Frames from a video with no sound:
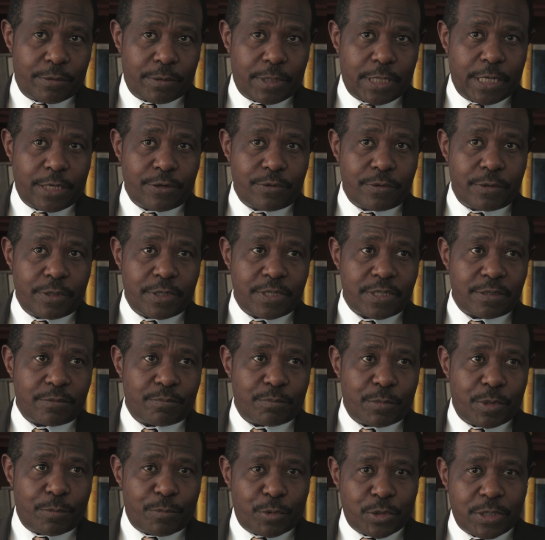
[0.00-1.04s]
countries,
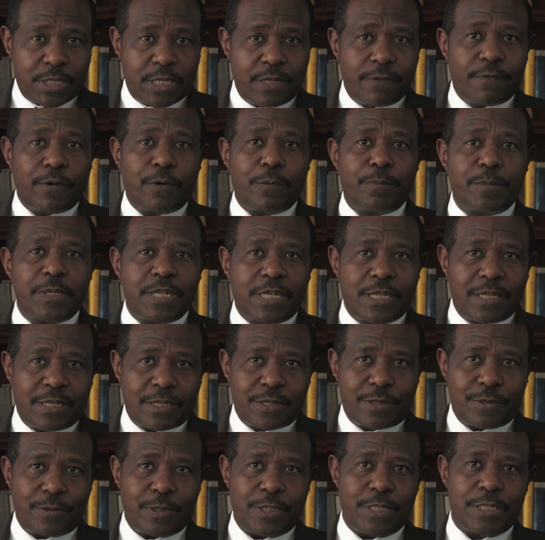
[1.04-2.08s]
most developed
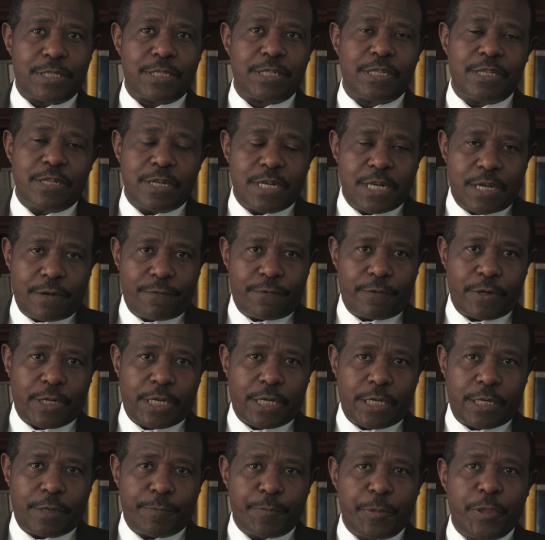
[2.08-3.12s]
countries in
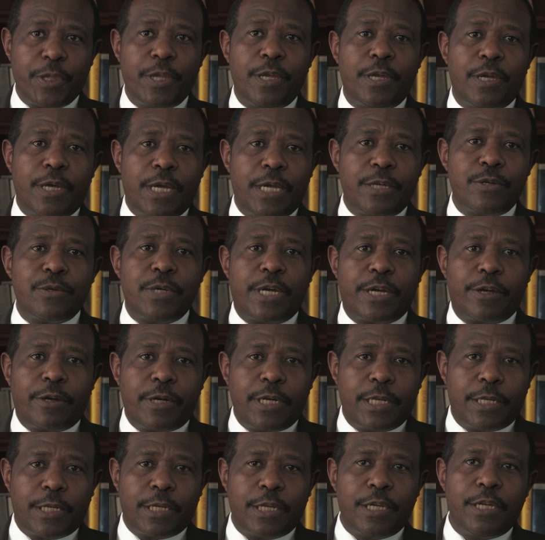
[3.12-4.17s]
Africa. I do
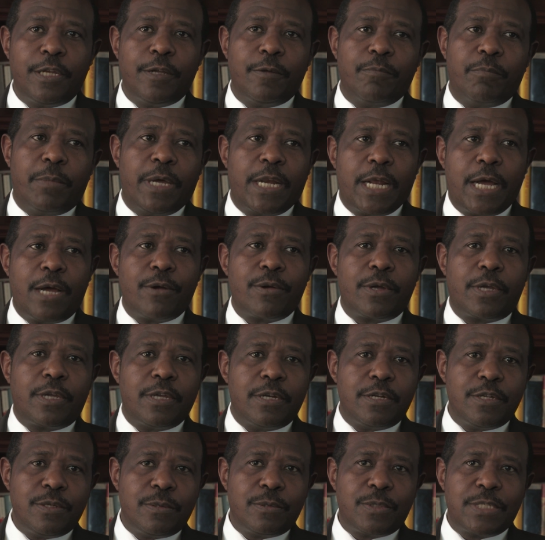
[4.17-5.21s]
agree. But how
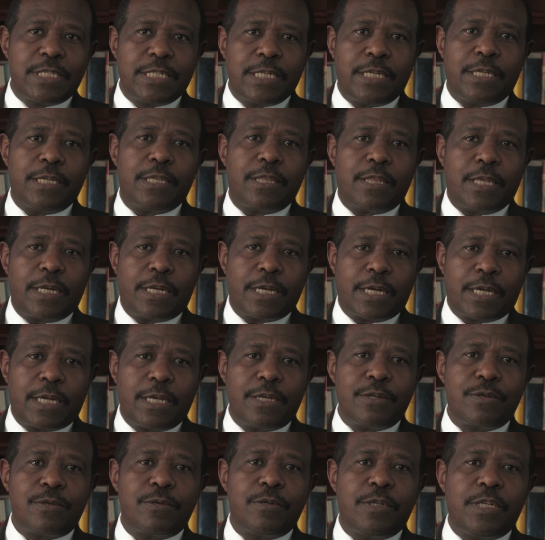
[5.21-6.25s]
can you say that a
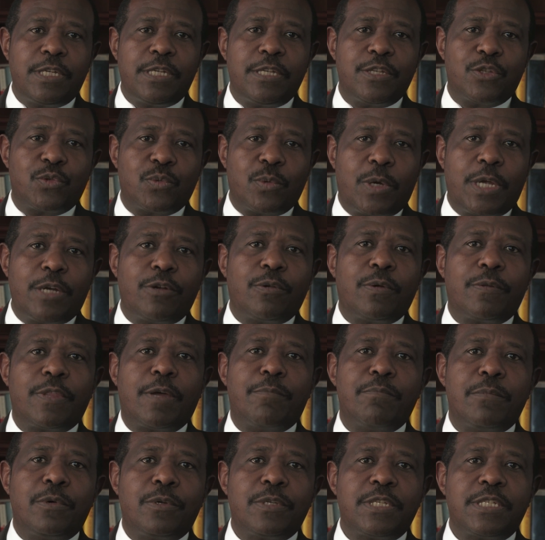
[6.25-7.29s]
country is one of the
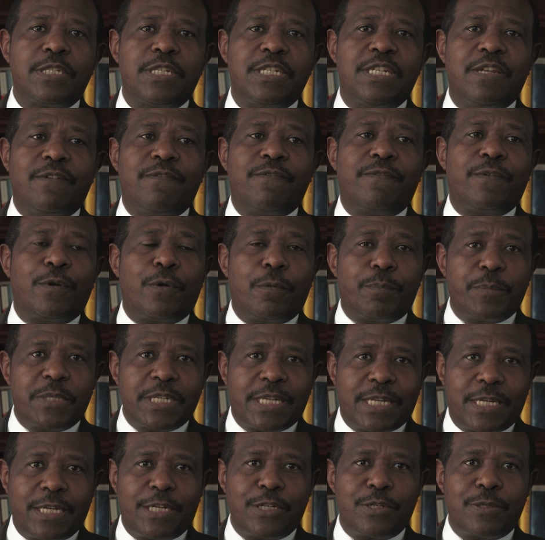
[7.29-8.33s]
most
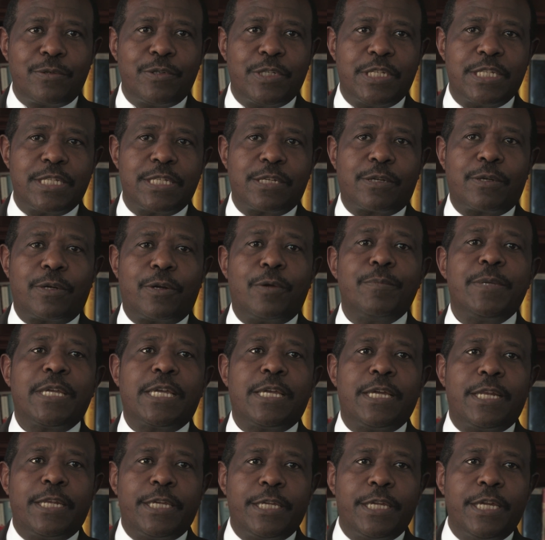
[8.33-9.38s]
developed countries
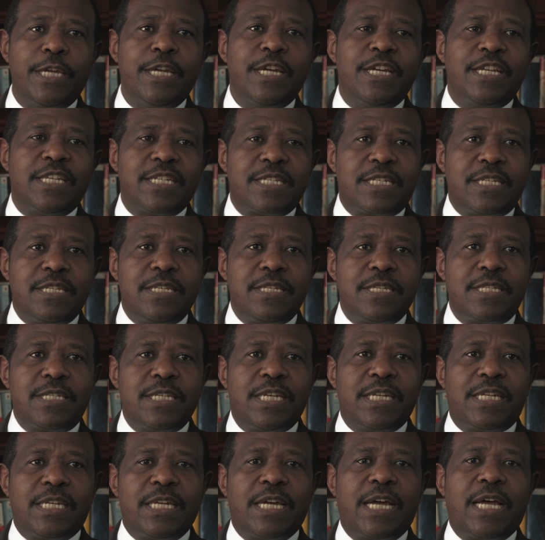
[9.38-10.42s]
economically, since
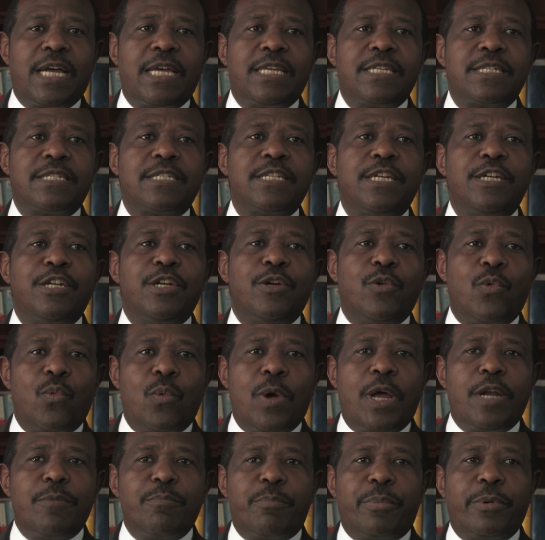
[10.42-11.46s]
it has
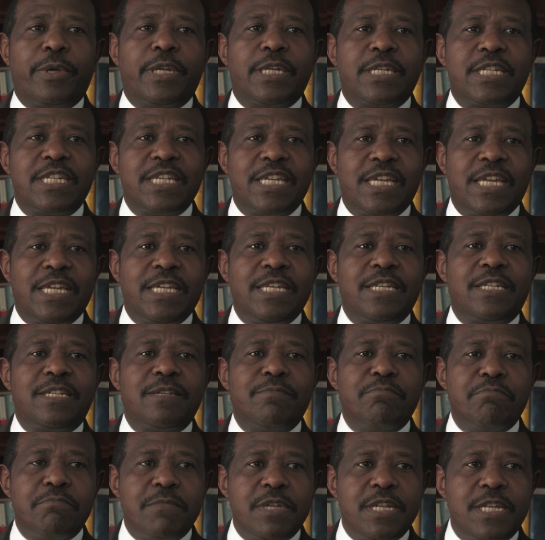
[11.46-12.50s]
1.8
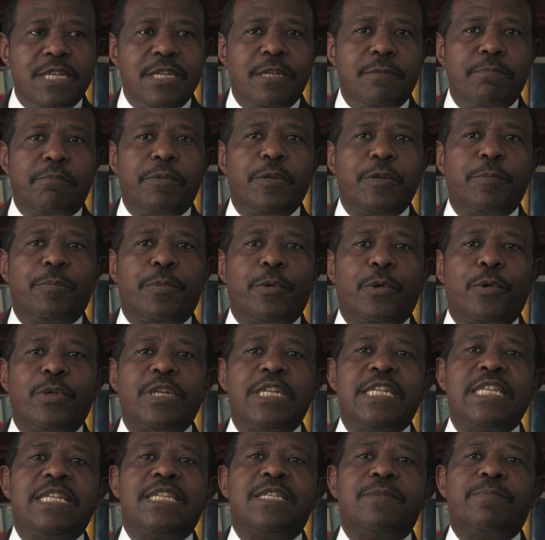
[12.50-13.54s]
million people
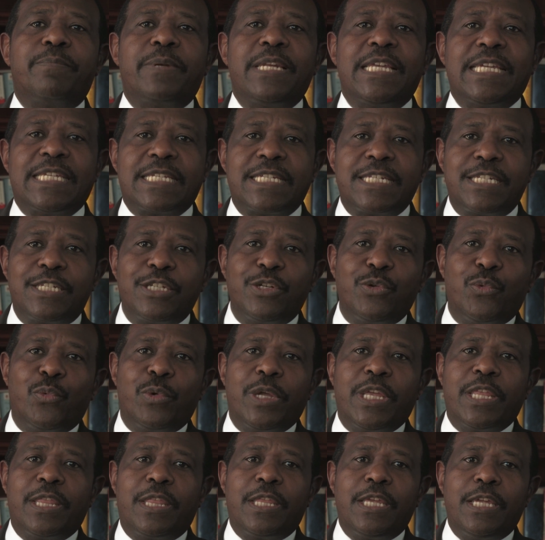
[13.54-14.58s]
displaced
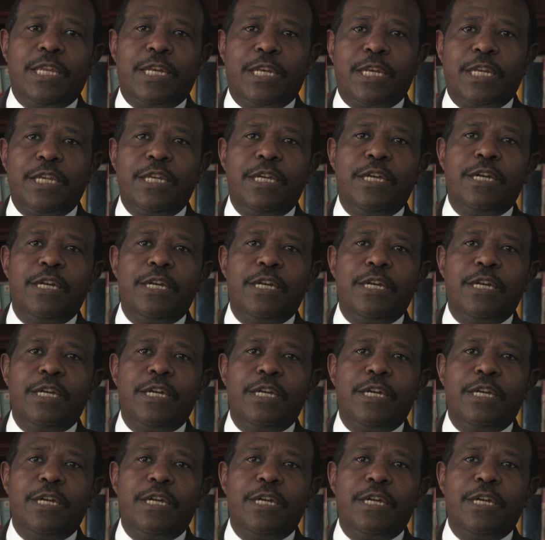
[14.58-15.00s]
within